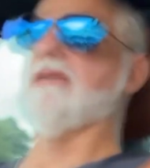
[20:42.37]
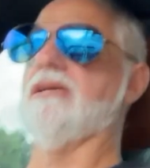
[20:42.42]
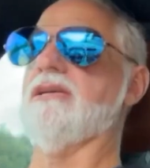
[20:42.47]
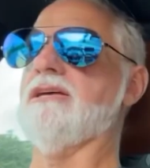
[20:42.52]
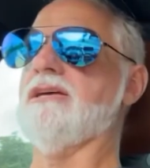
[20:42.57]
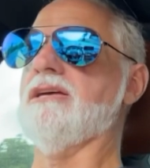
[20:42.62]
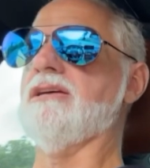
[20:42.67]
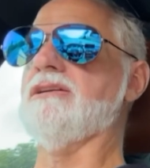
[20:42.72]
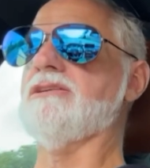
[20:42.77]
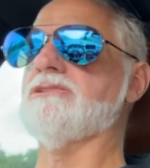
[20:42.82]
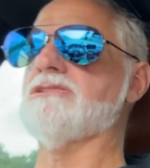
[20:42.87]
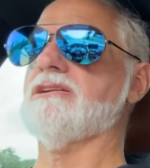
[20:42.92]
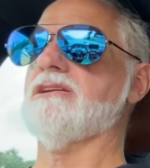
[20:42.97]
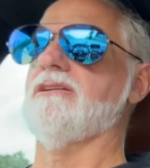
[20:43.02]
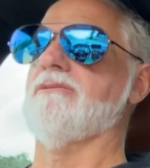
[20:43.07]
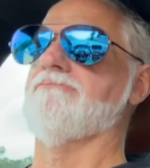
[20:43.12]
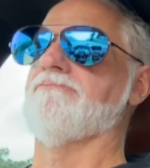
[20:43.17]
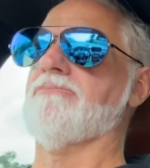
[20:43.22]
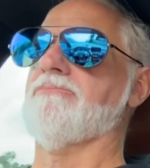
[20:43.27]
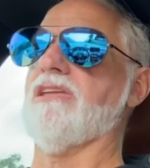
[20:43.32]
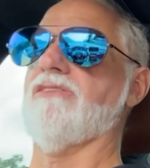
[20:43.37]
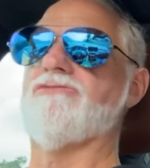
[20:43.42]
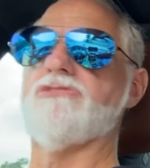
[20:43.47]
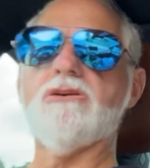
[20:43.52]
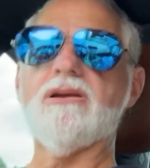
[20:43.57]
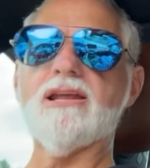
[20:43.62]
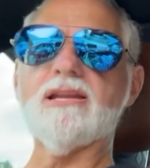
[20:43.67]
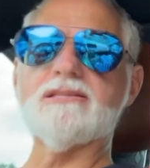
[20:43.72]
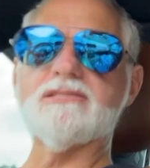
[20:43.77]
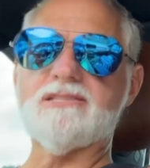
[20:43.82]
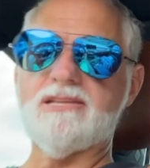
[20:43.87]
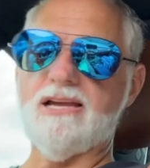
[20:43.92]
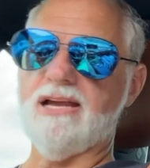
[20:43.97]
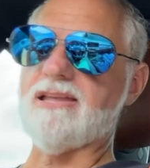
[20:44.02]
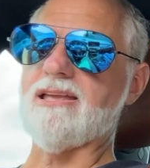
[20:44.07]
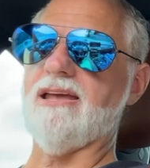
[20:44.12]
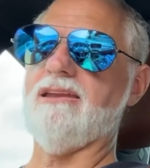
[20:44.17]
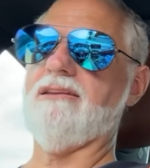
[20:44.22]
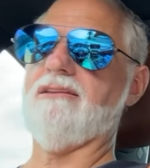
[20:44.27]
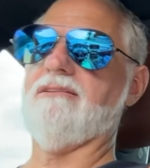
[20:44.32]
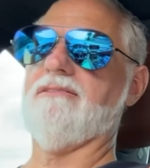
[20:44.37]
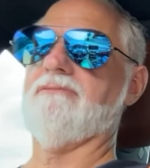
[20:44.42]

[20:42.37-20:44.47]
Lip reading: is if you get a ticket